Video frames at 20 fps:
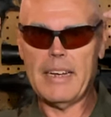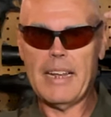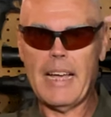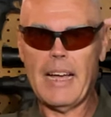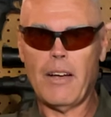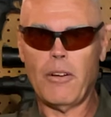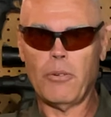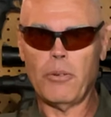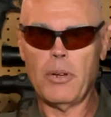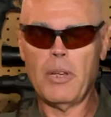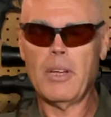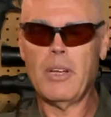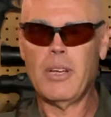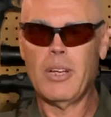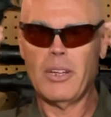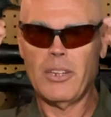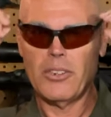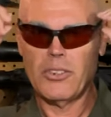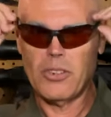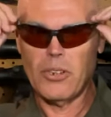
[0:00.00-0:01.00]
down
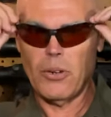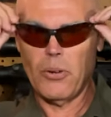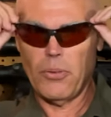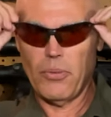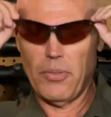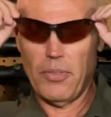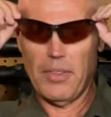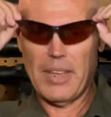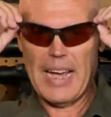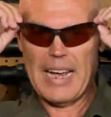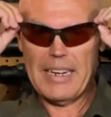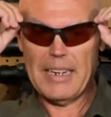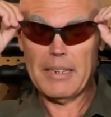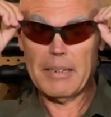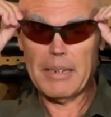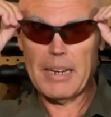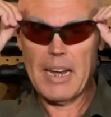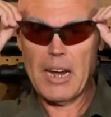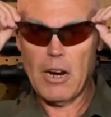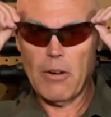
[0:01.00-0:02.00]
so I
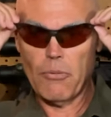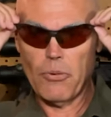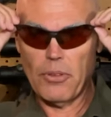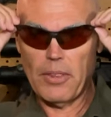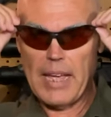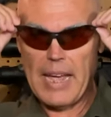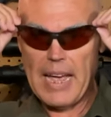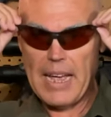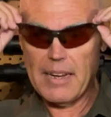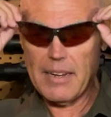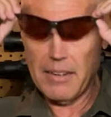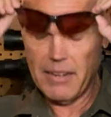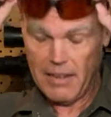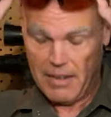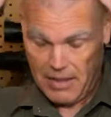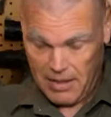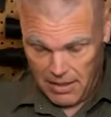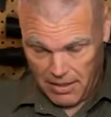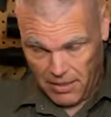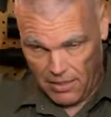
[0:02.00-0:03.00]
didn't care for that.
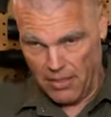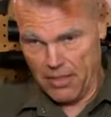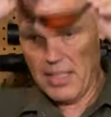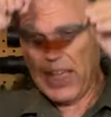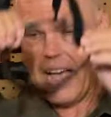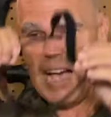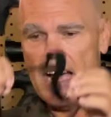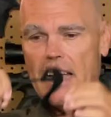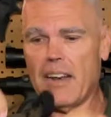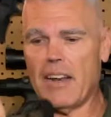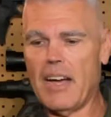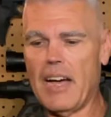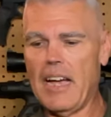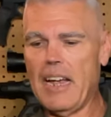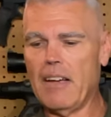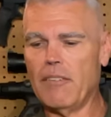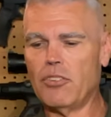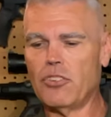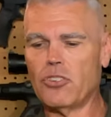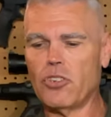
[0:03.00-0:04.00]
That
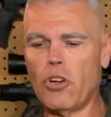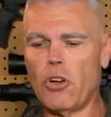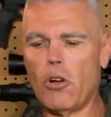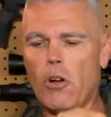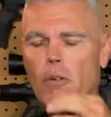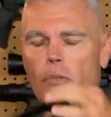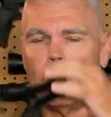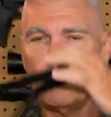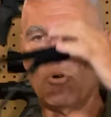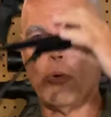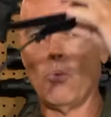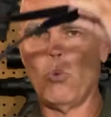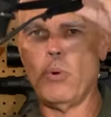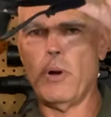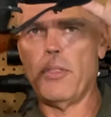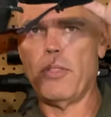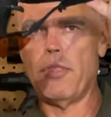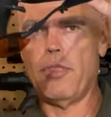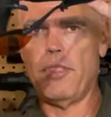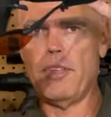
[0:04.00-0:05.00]
I have solved
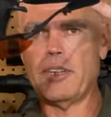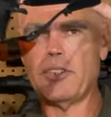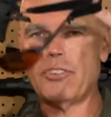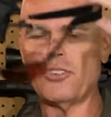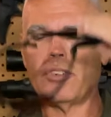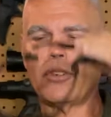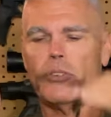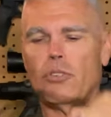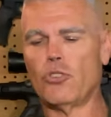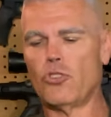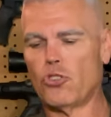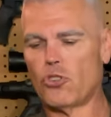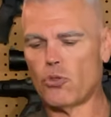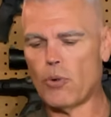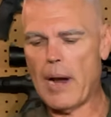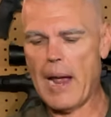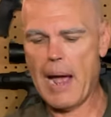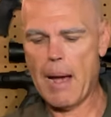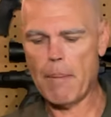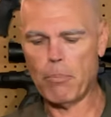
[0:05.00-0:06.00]
with this
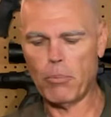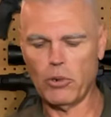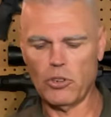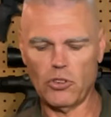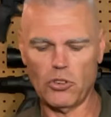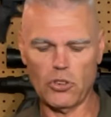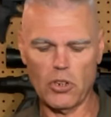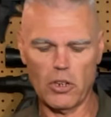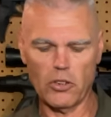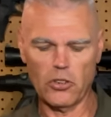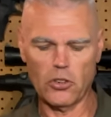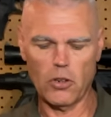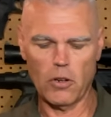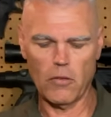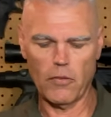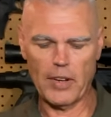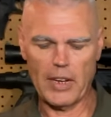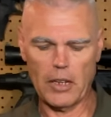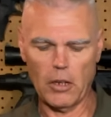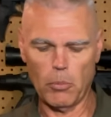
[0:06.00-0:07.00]
strap, which is also
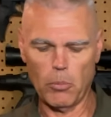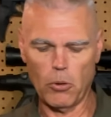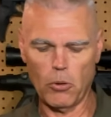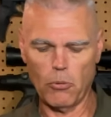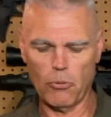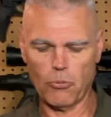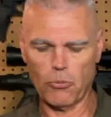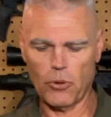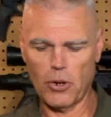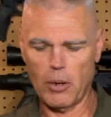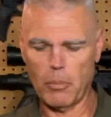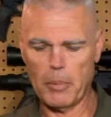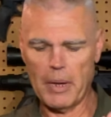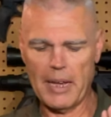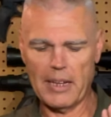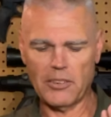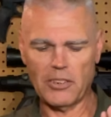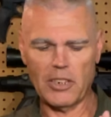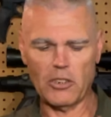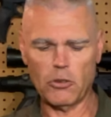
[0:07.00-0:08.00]
available from
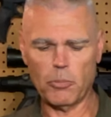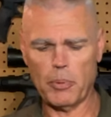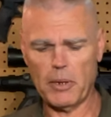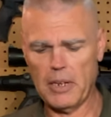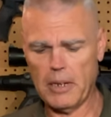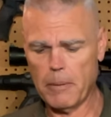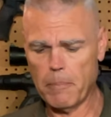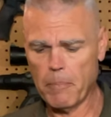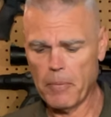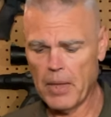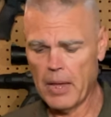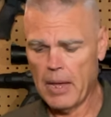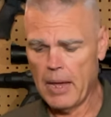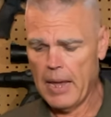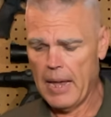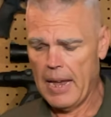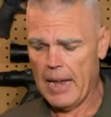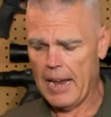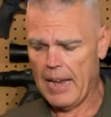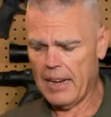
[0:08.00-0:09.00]
SSP.
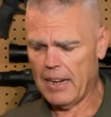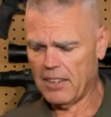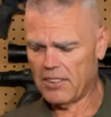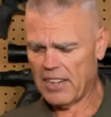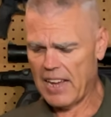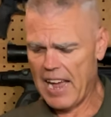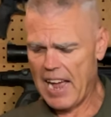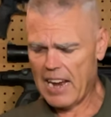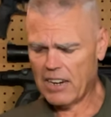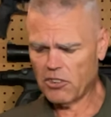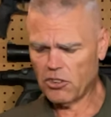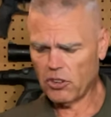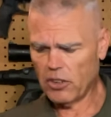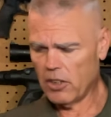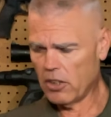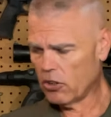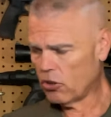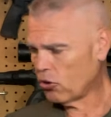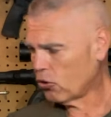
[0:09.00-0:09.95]
And it's actually the